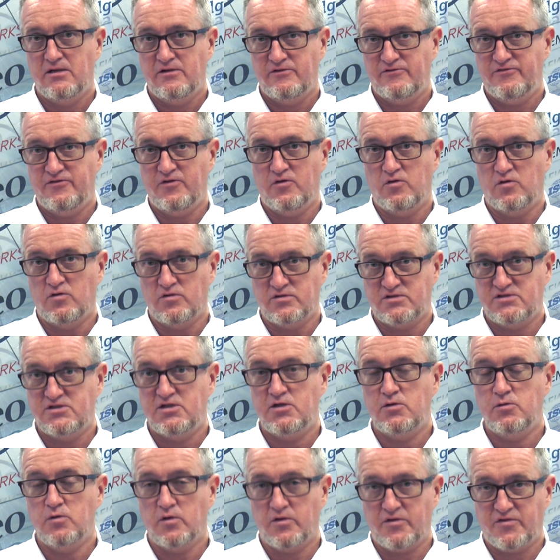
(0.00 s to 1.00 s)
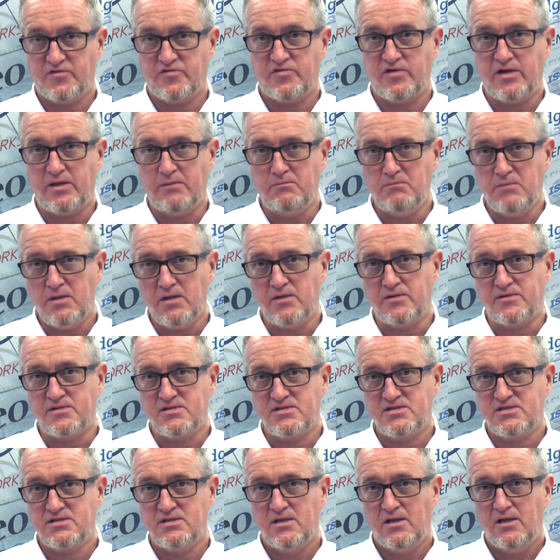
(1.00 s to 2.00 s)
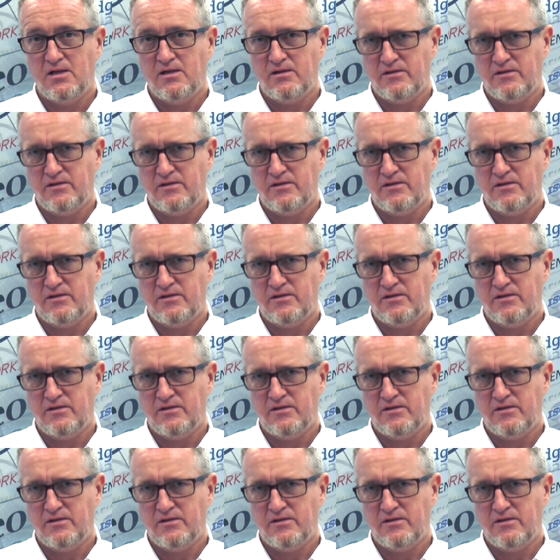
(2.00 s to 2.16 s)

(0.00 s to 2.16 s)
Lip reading: for 2 or 3 months,